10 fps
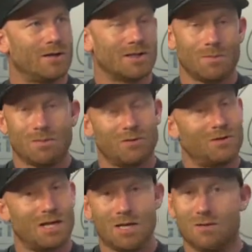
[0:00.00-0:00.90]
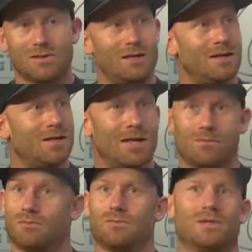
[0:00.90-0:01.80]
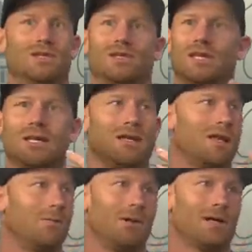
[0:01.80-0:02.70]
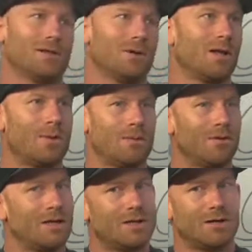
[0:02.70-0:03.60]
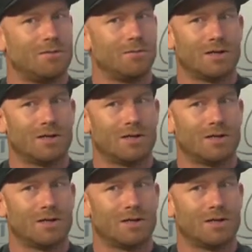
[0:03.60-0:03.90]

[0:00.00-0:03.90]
And some people, they use it and they succeed and they blossom, and other people, they don't.